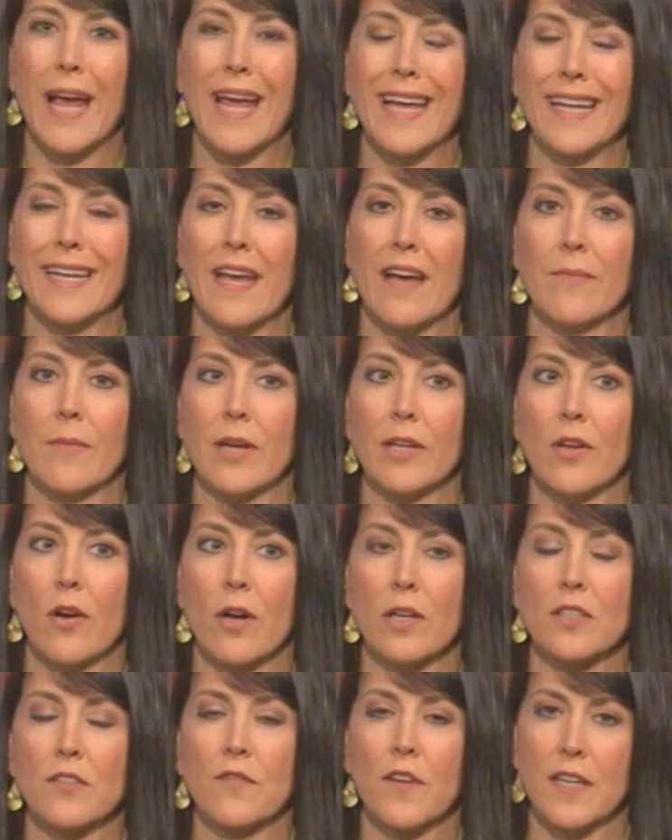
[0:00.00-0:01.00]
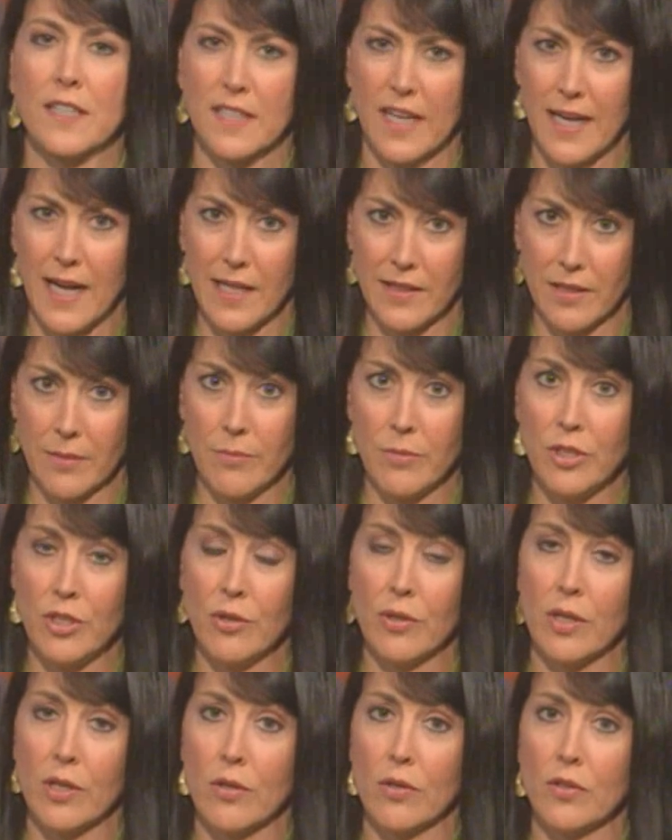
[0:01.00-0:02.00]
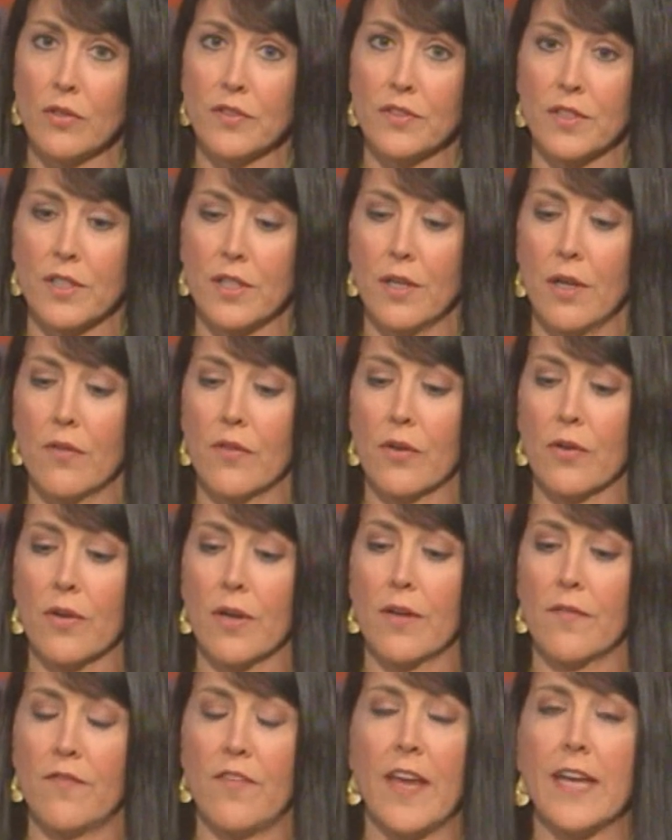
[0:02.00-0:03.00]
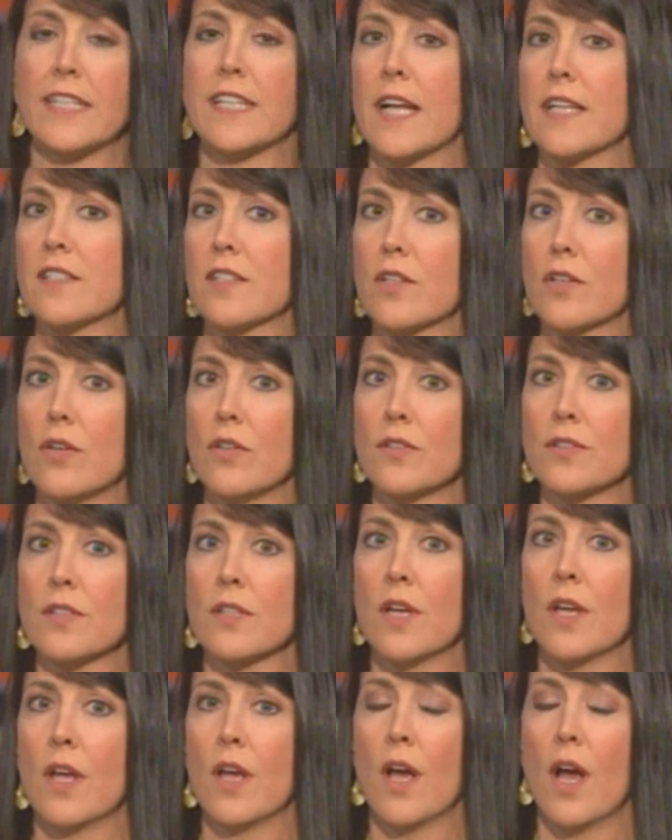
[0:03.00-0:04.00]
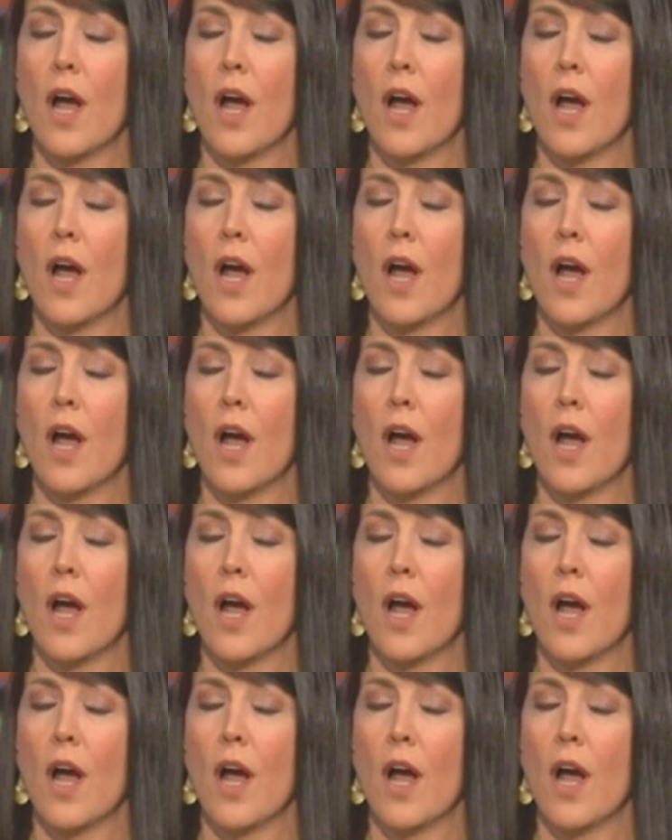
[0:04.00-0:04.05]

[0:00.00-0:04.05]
when I had to have my dogs fixed, I got them Neuticles, you know, they're uh, fake testicles.